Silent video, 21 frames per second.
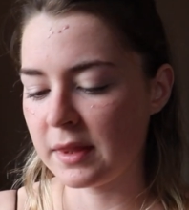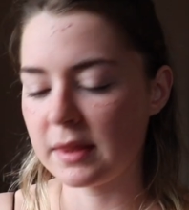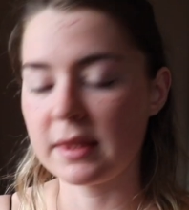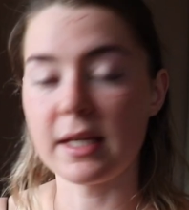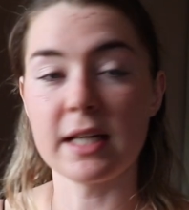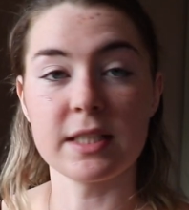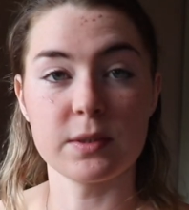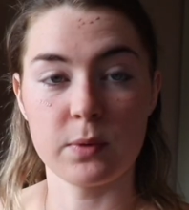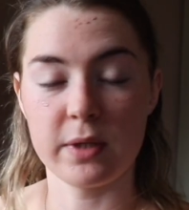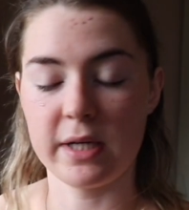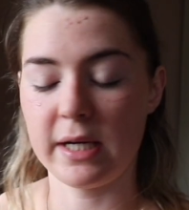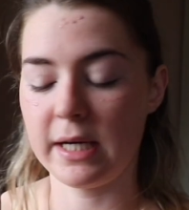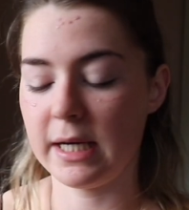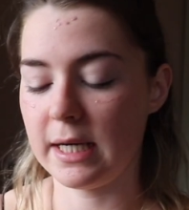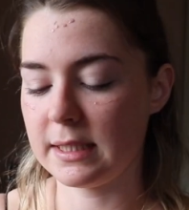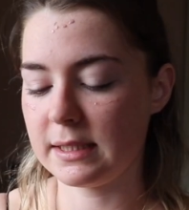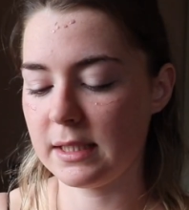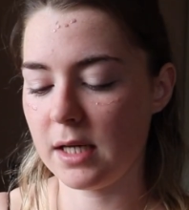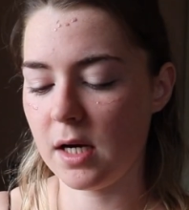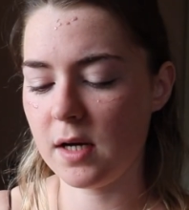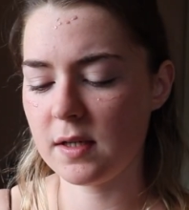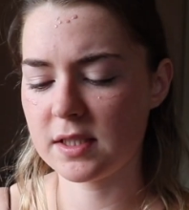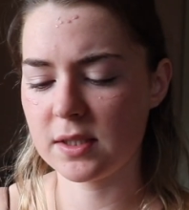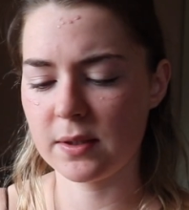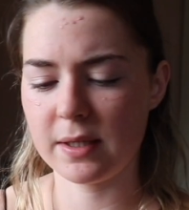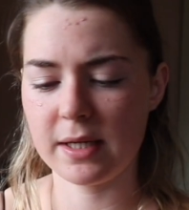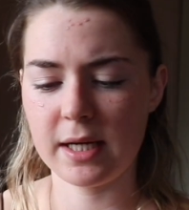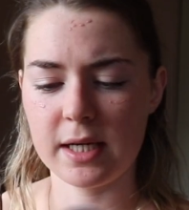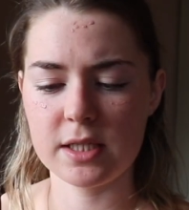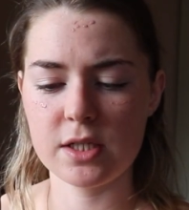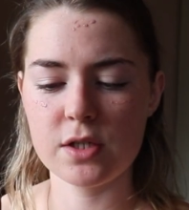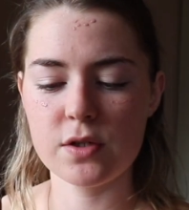that's what it is. Also,
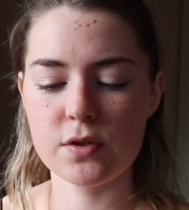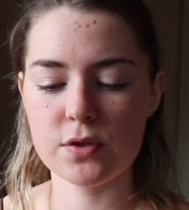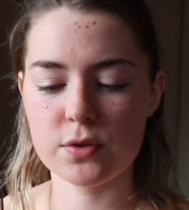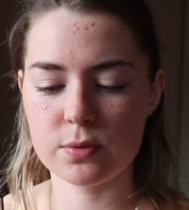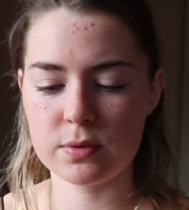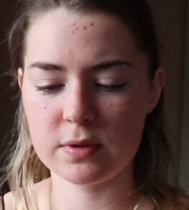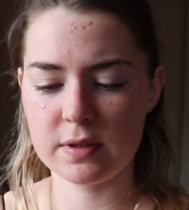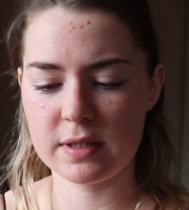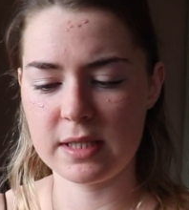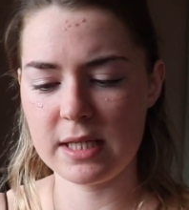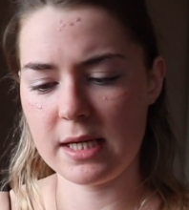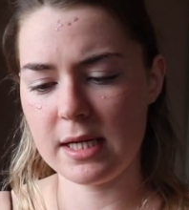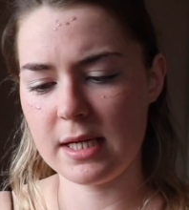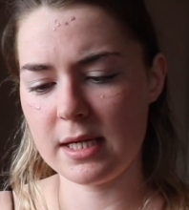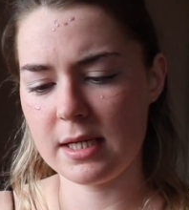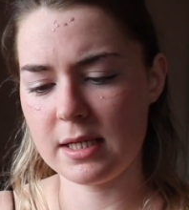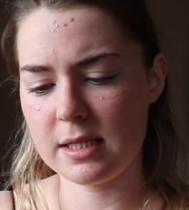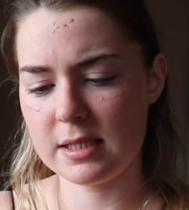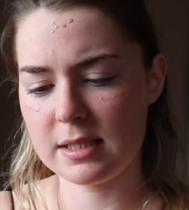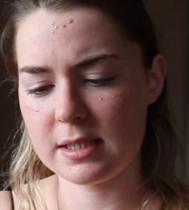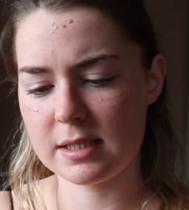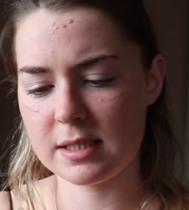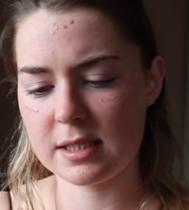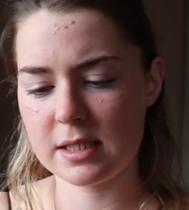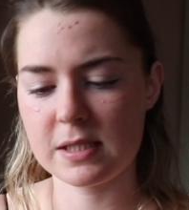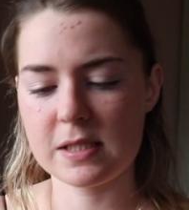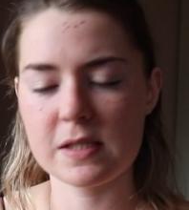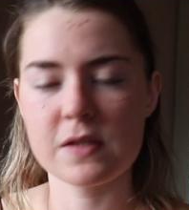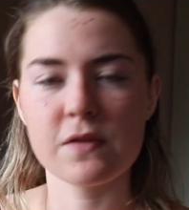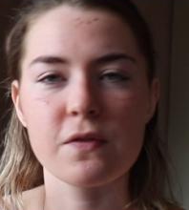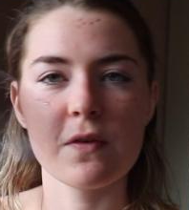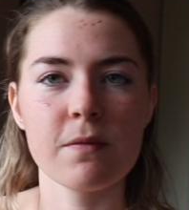I use one of these. This
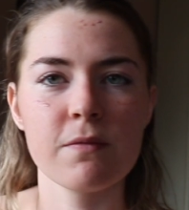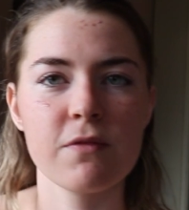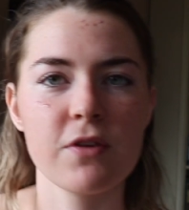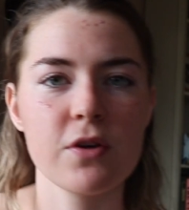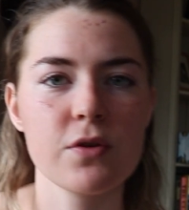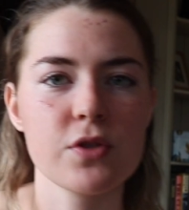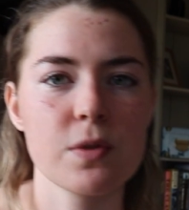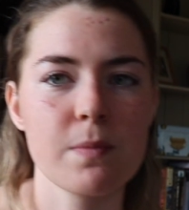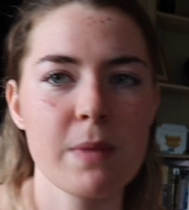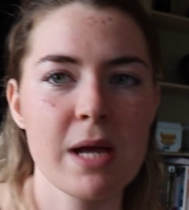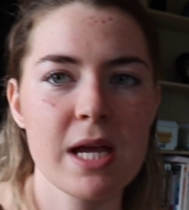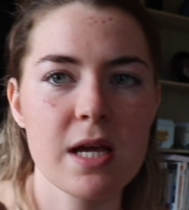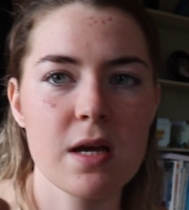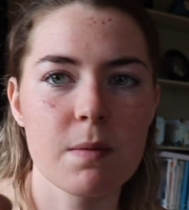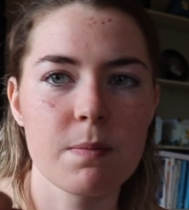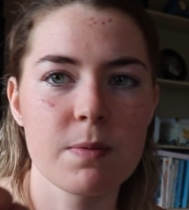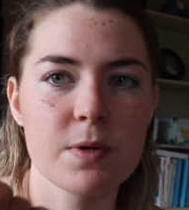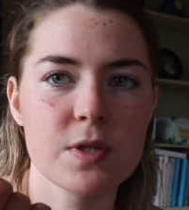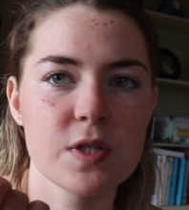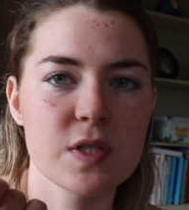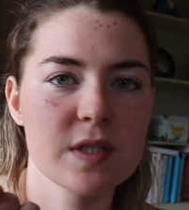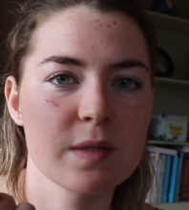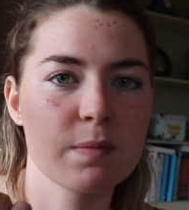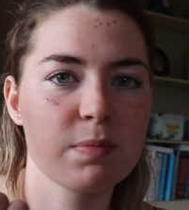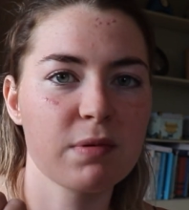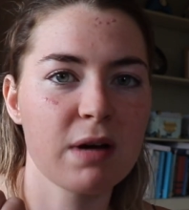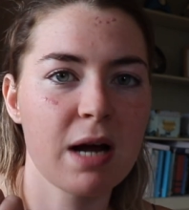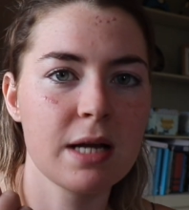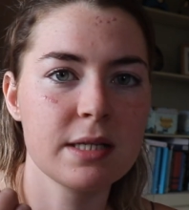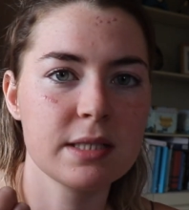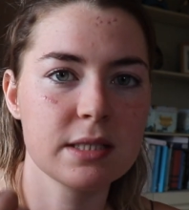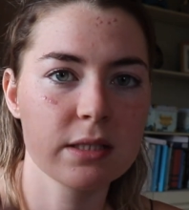is from Fusion Makeup, which is a
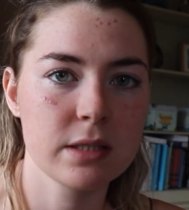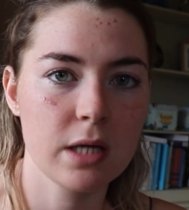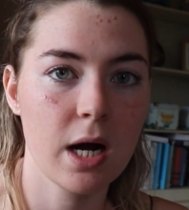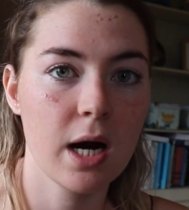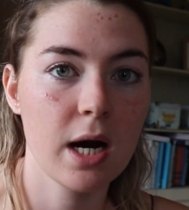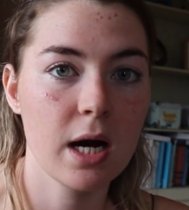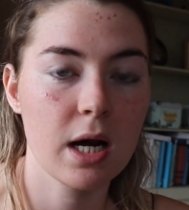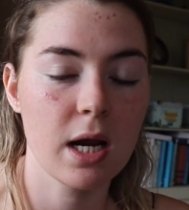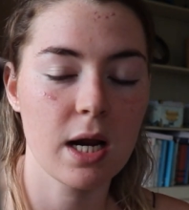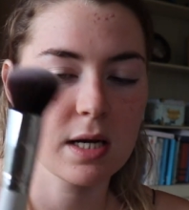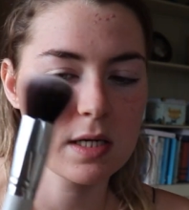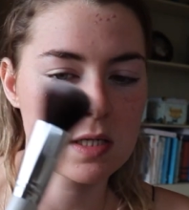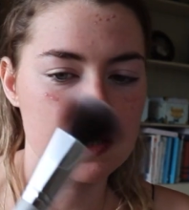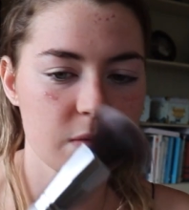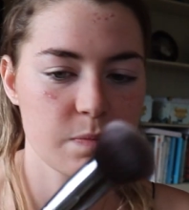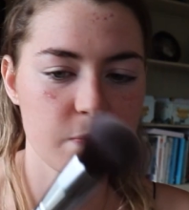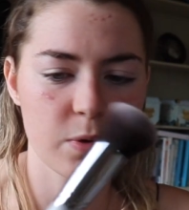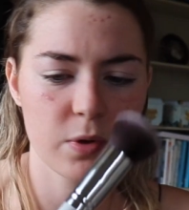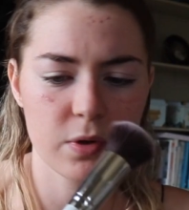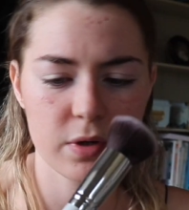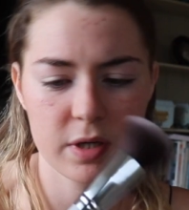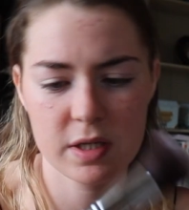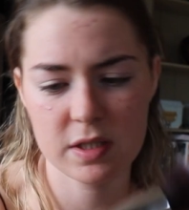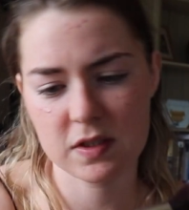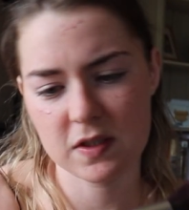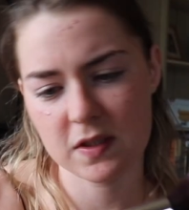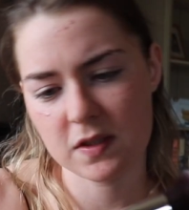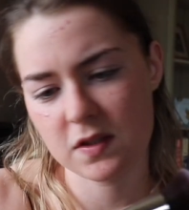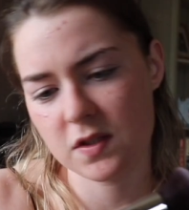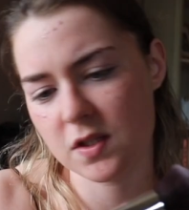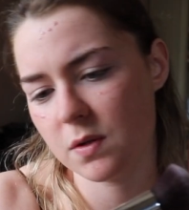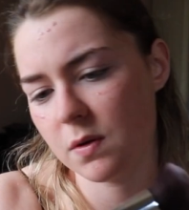brand in Ireland, but it's
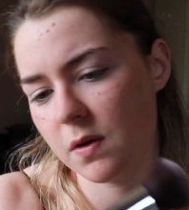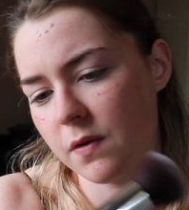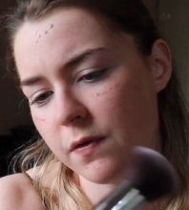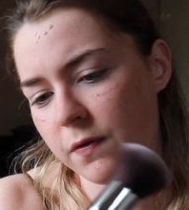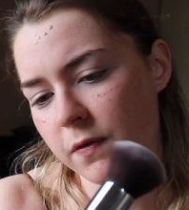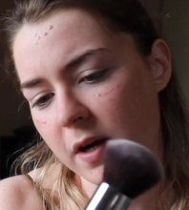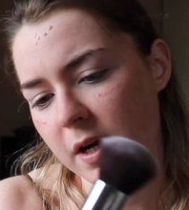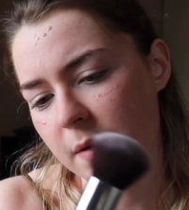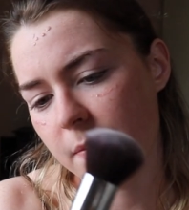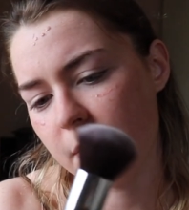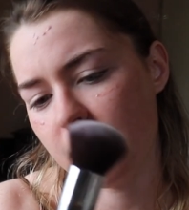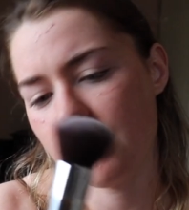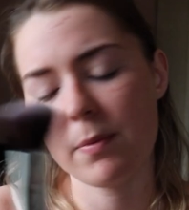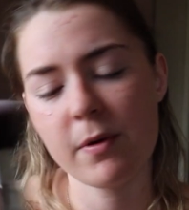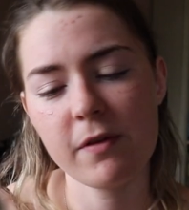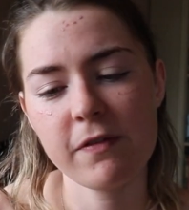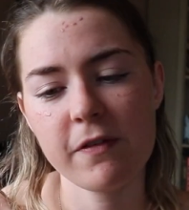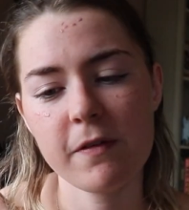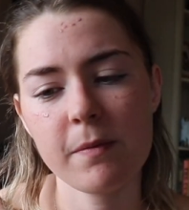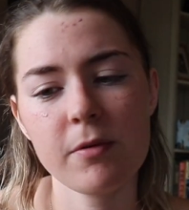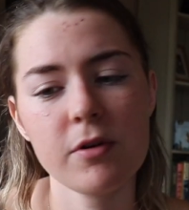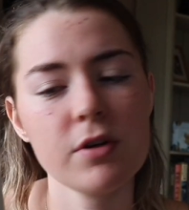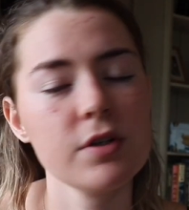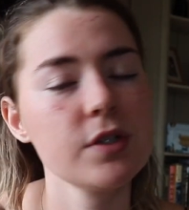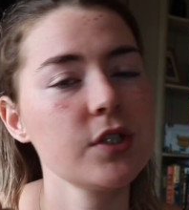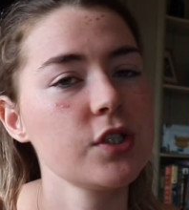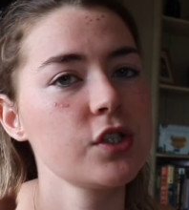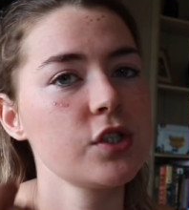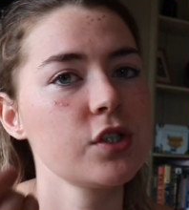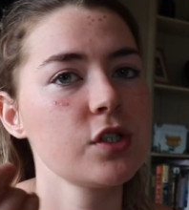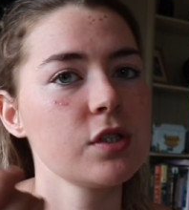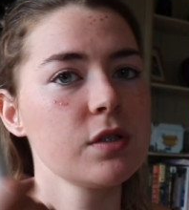a duo fiber buffer
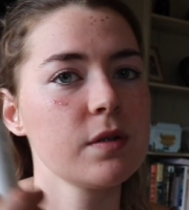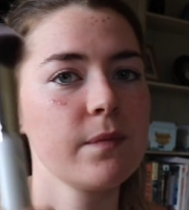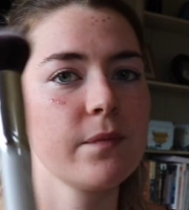brush.